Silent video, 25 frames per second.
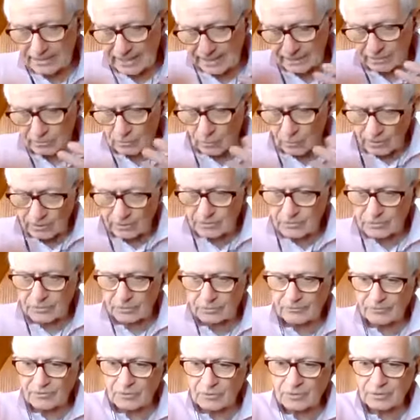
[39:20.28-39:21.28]
a longer
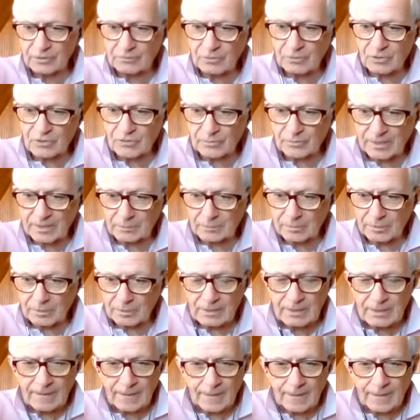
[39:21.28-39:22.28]
term view than most people.
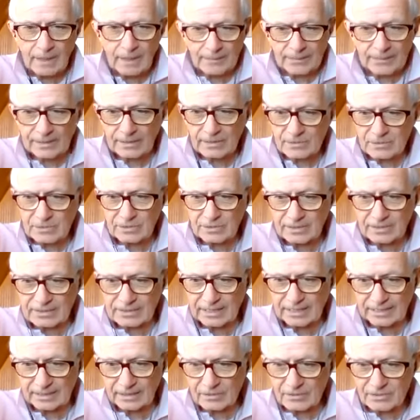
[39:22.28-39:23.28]
I think it's going to
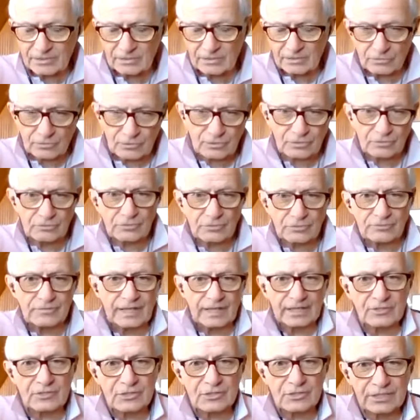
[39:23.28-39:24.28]
take us till June of
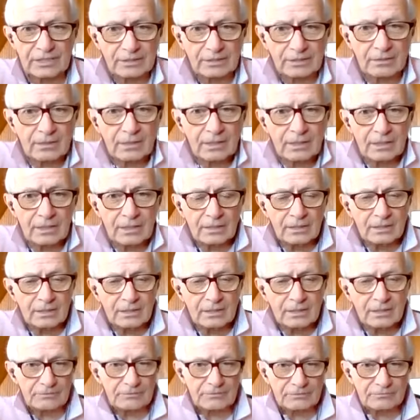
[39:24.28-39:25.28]
next year
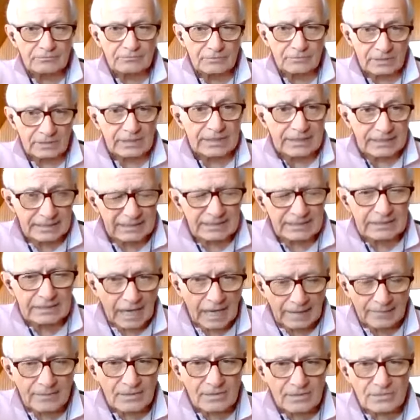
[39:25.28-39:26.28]
to have really
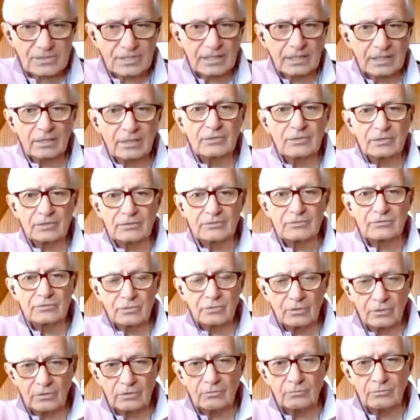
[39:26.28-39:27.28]
gotten this thing under
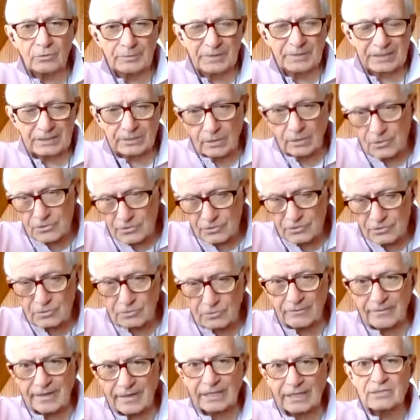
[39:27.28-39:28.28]
control. We'll be closer to
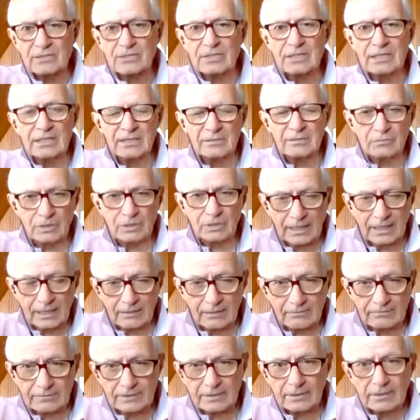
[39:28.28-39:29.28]
a vaccine. We'll
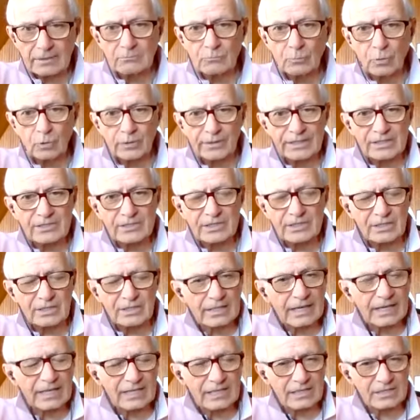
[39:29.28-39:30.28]
have more
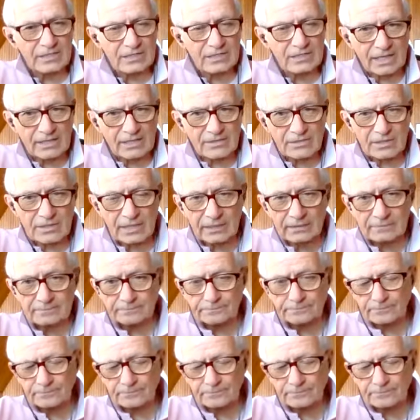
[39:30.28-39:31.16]
instantaneous testing,